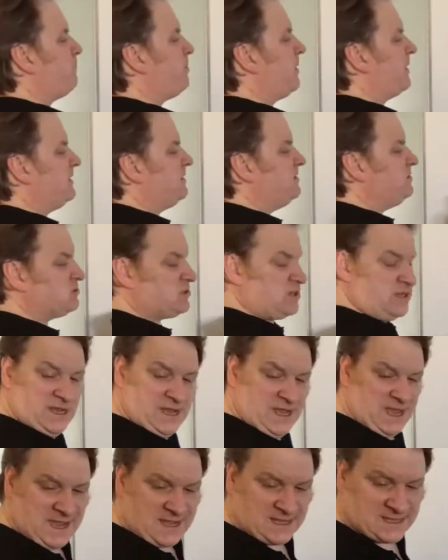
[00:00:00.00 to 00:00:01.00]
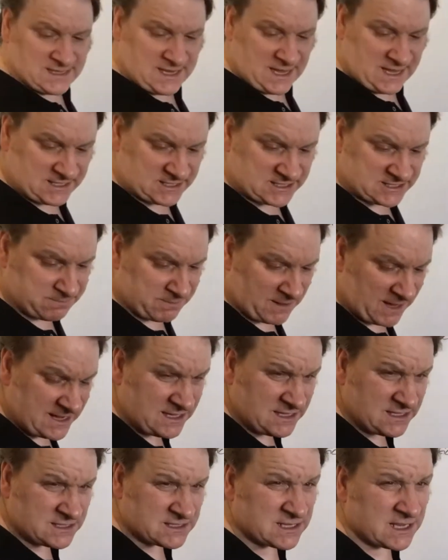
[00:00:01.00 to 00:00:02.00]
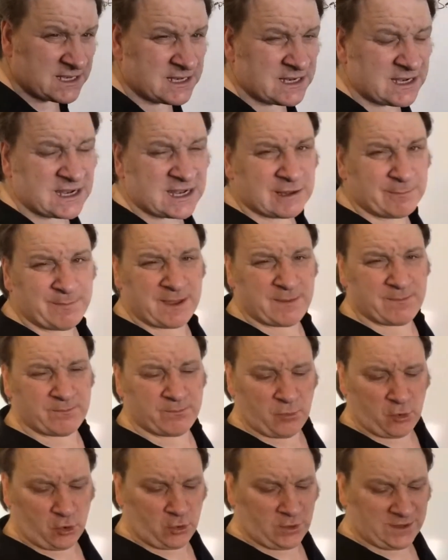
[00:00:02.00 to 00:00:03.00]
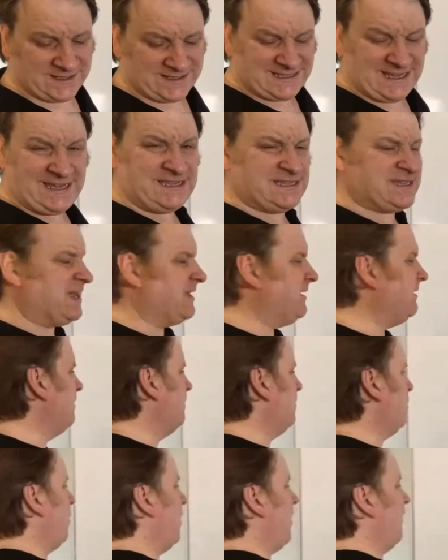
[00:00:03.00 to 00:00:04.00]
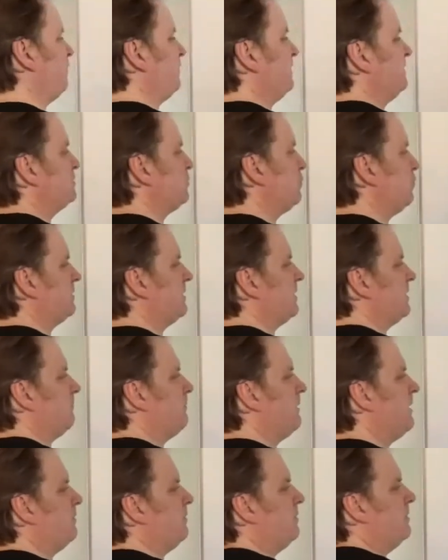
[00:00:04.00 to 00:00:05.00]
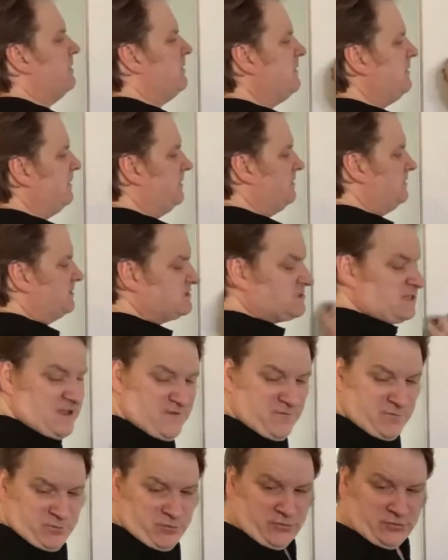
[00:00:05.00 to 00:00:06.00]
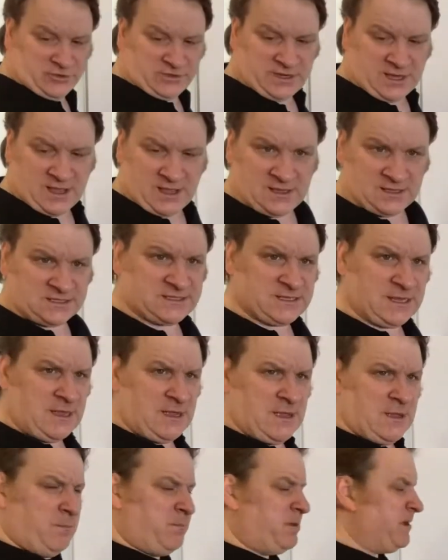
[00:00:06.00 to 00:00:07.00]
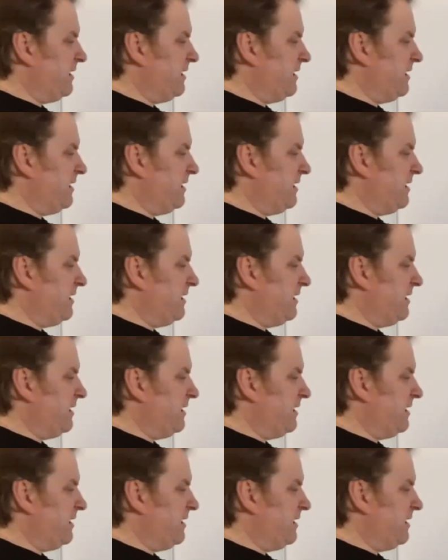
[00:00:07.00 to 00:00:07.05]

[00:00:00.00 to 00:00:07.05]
page, it explains in a little bit more detail what I've been talking about in this live broadcast. But